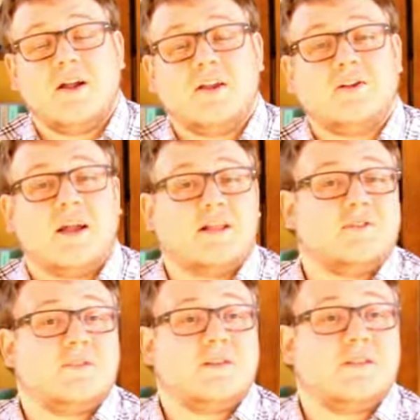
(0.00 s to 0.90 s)
under
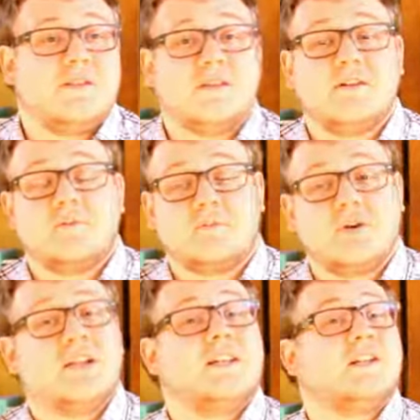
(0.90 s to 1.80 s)
Ezra, this
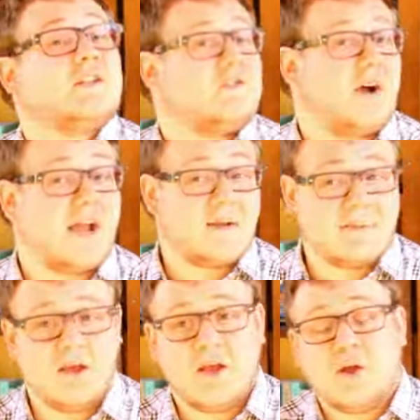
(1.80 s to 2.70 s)
priest
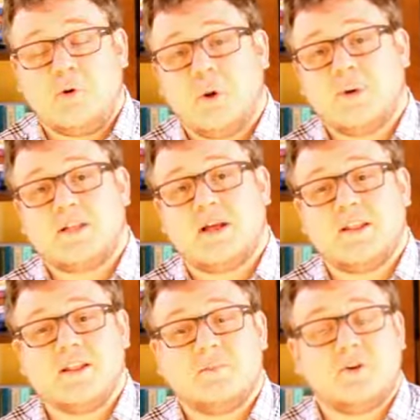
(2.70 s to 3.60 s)
scribe, where we
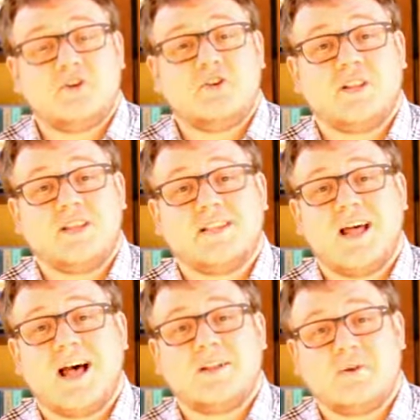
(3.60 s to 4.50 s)
saw the emergence
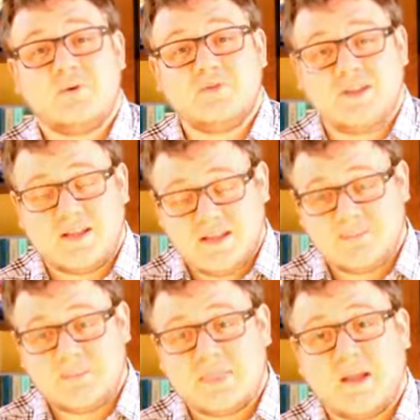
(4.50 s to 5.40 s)
not
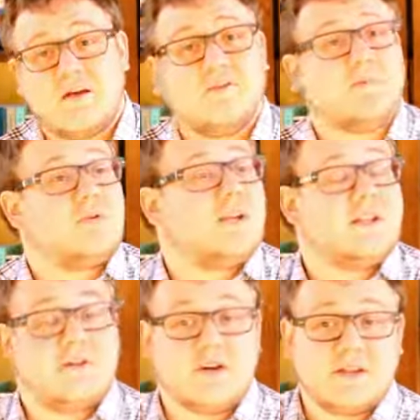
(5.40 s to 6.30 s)
only of a
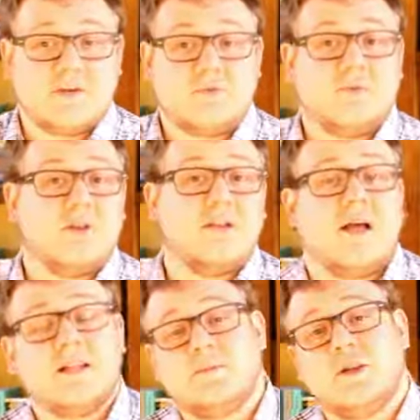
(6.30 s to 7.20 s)
priesthood as a ruling
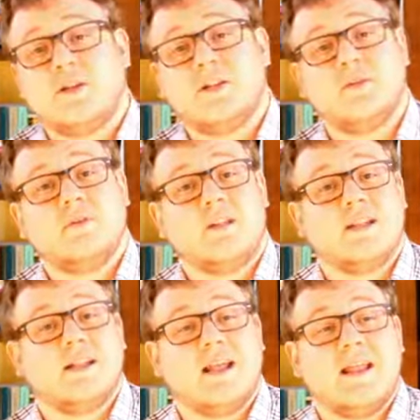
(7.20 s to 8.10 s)
class, but also
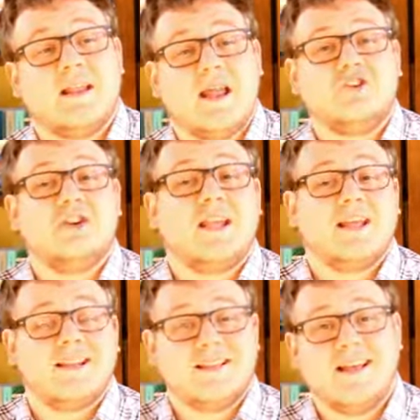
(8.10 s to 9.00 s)
as an
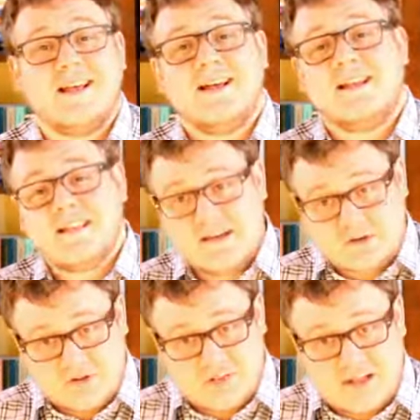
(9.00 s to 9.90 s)
educated
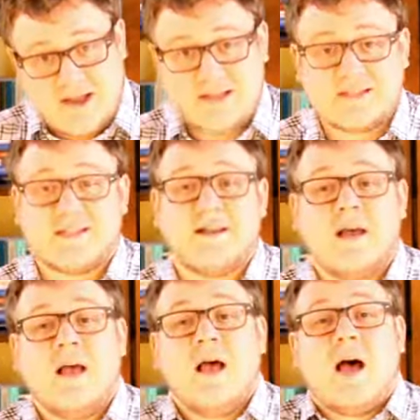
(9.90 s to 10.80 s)
legal class.
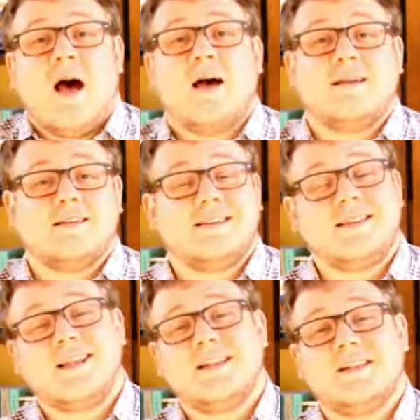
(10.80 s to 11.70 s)
Uh,
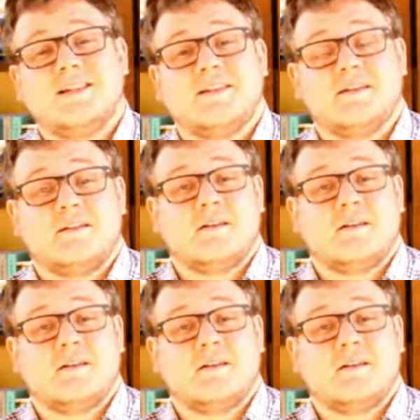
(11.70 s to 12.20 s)
today's